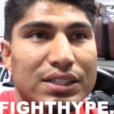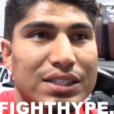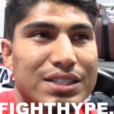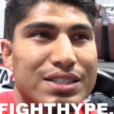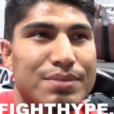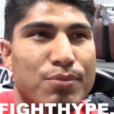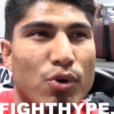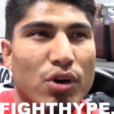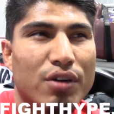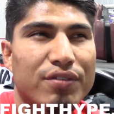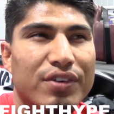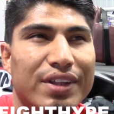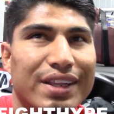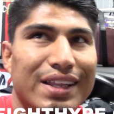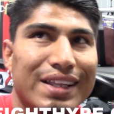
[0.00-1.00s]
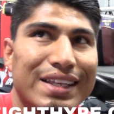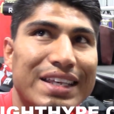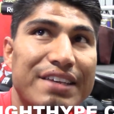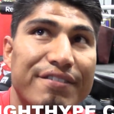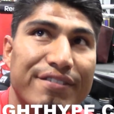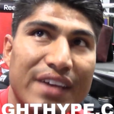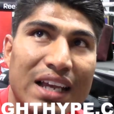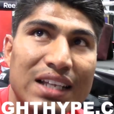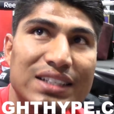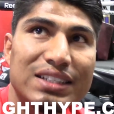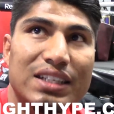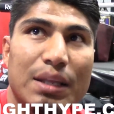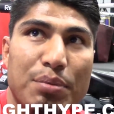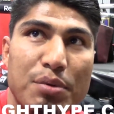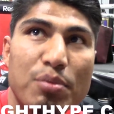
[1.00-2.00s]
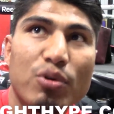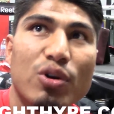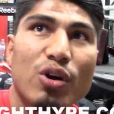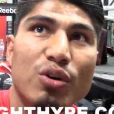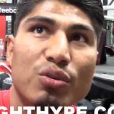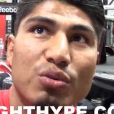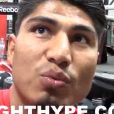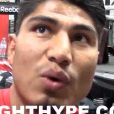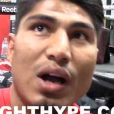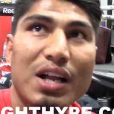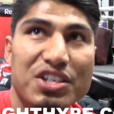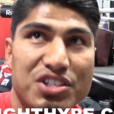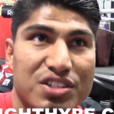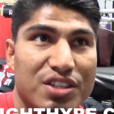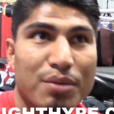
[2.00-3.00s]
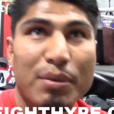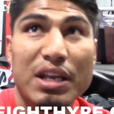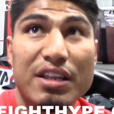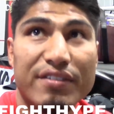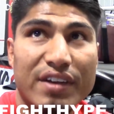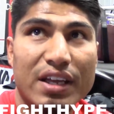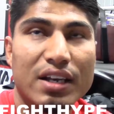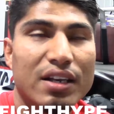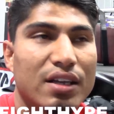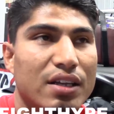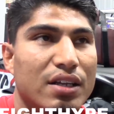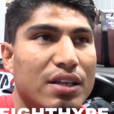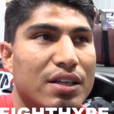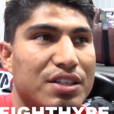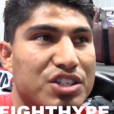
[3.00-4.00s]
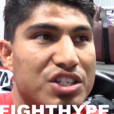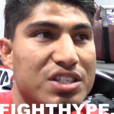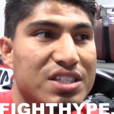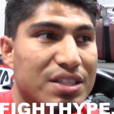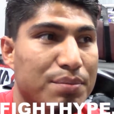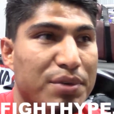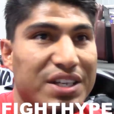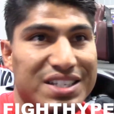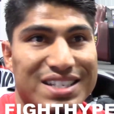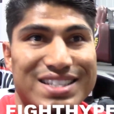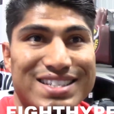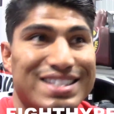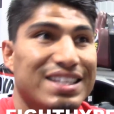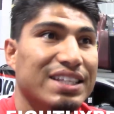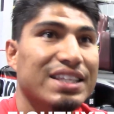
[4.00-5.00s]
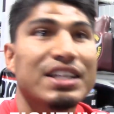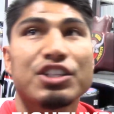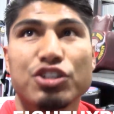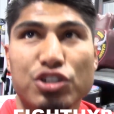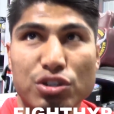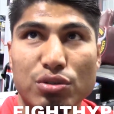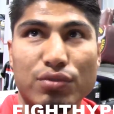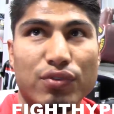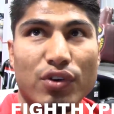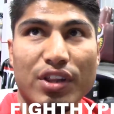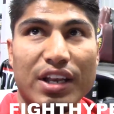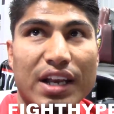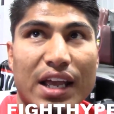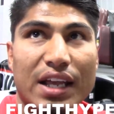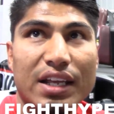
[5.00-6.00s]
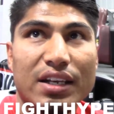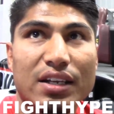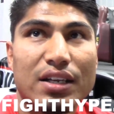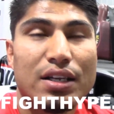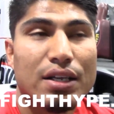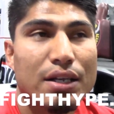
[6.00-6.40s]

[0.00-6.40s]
it's more of an event that people go watch the main event just because it's the thing to do for the night.